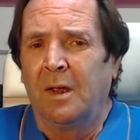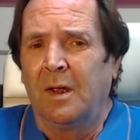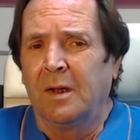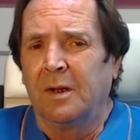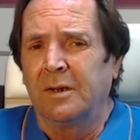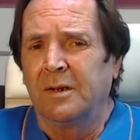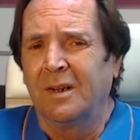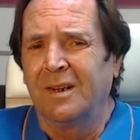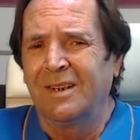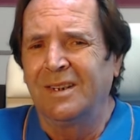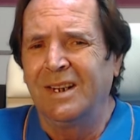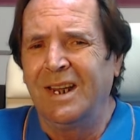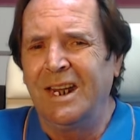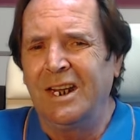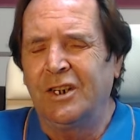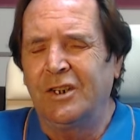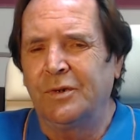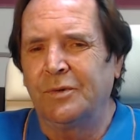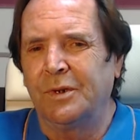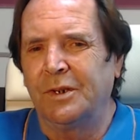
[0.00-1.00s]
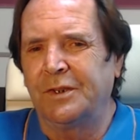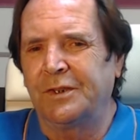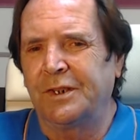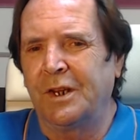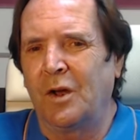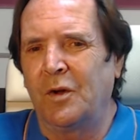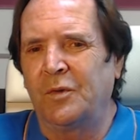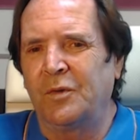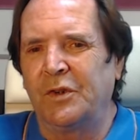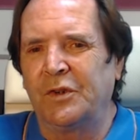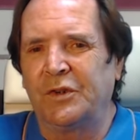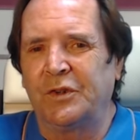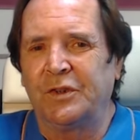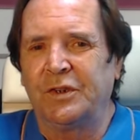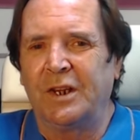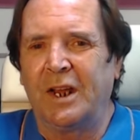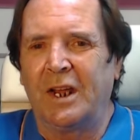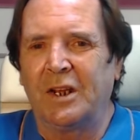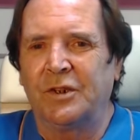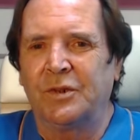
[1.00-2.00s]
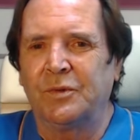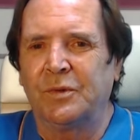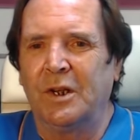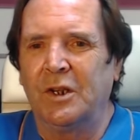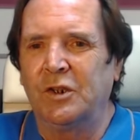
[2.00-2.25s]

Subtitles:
Now, NATO itself has yet to